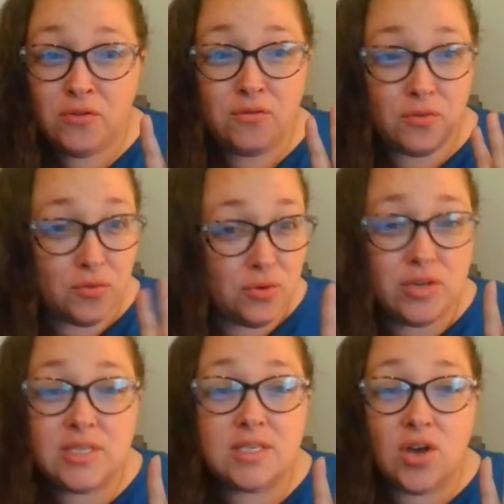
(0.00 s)

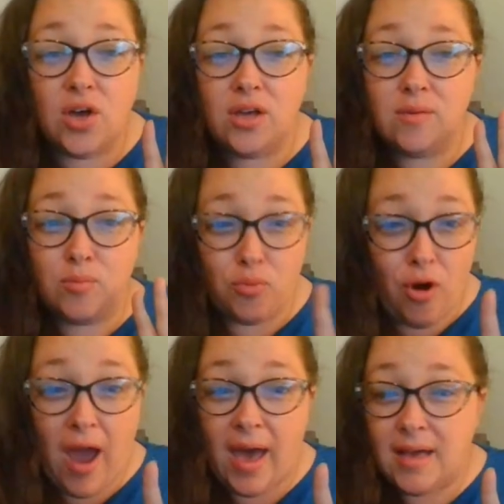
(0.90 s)
Veruca Salt
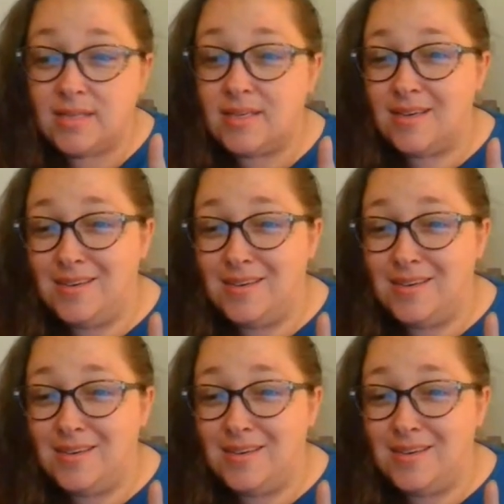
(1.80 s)
brat